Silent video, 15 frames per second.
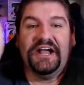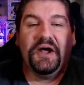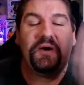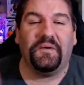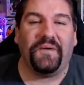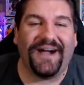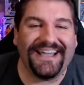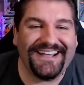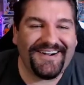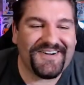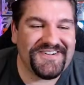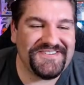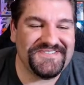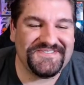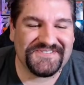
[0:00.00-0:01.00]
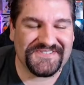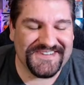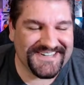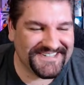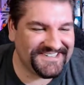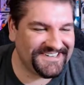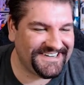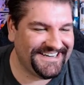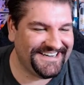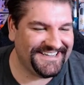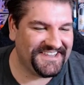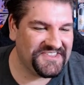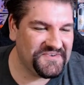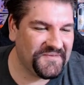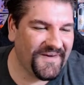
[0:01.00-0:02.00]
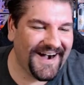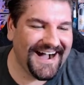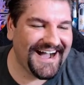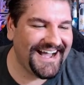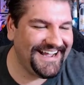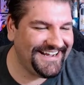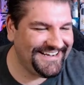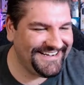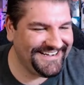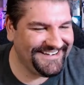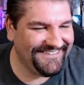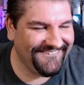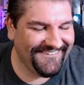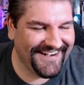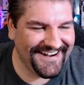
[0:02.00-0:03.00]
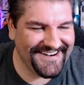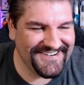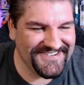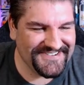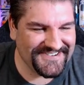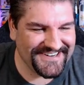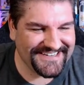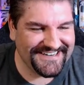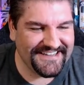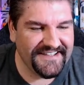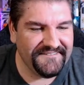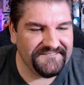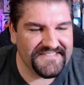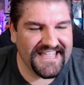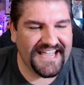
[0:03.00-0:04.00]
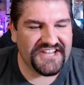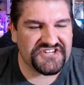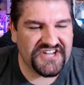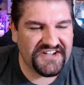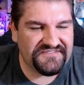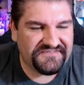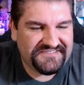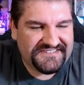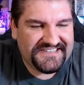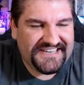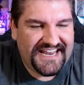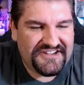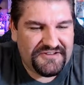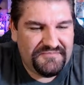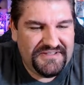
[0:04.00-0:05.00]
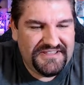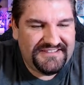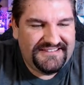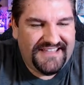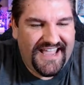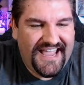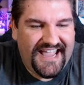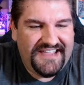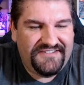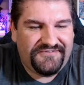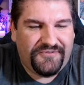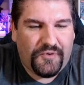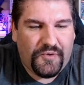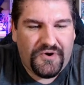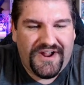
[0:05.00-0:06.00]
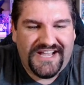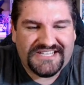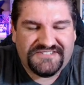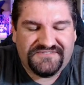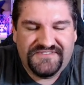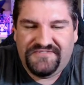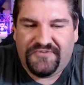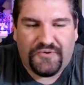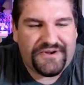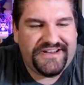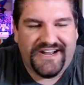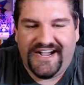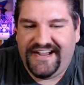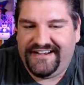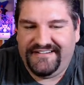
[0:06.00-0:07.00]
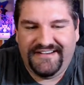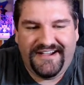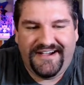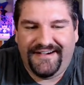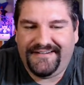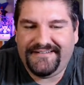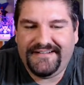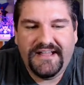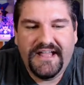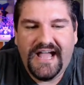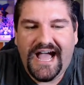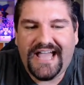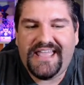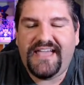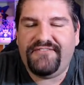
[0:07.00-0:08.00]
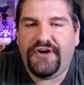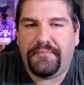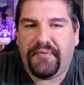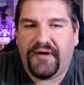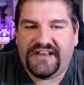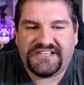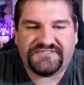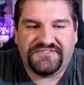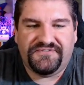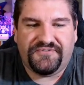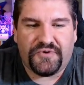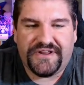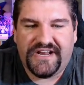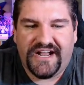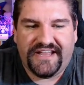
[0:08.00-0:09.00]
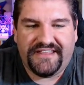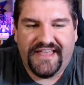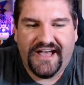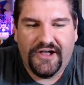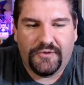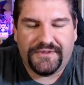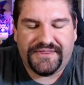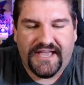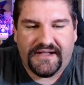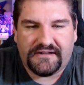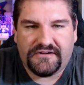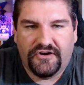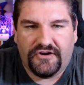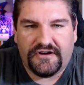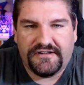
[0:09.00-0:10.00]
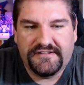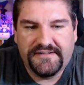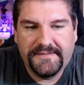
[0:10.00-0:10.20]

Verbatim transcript: Why are you triggered, Edith? Why? Why are you triggered? HF, today could be the day for SV49. No, I gave up on SV49. The hell with that card.